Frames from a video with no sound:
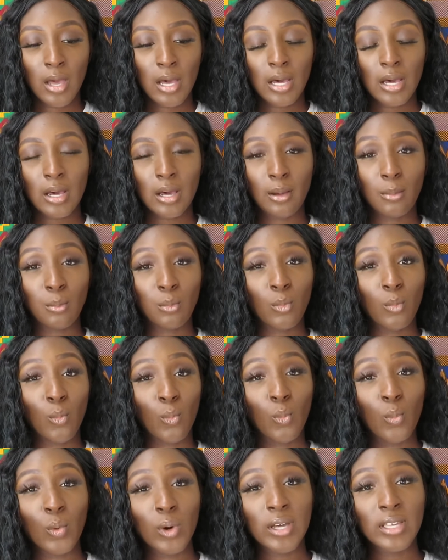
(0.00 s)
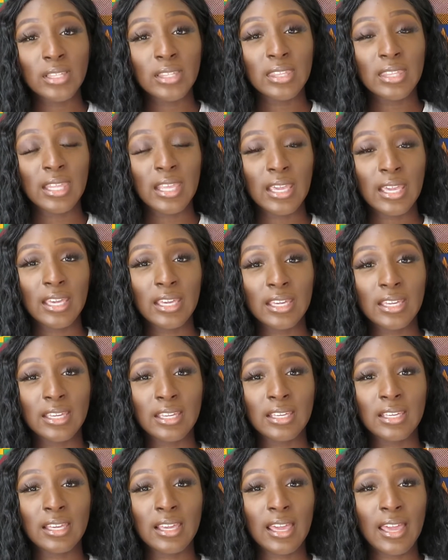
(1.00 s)
um, what
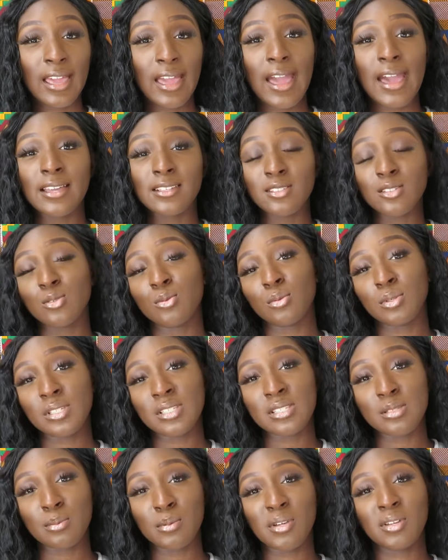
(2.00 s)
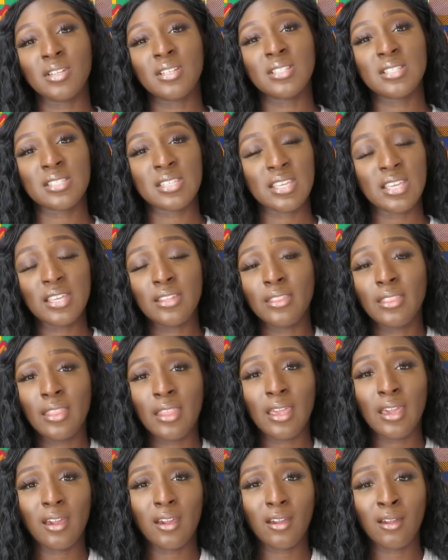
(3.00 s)
they had to experience in
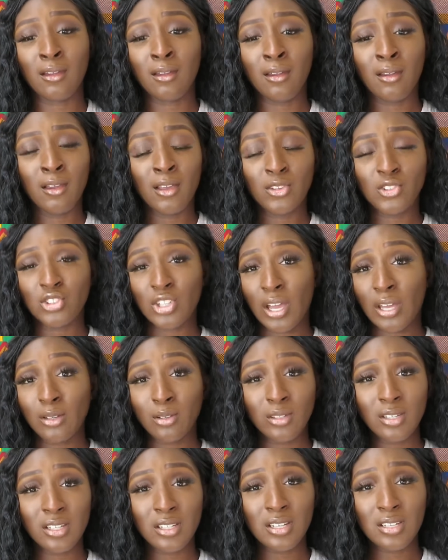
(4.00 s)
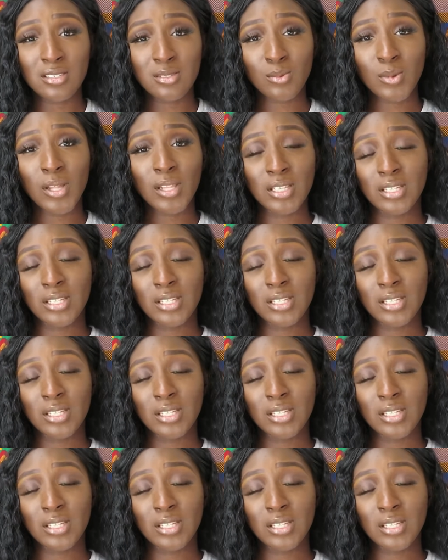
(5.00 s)
their childhood as well.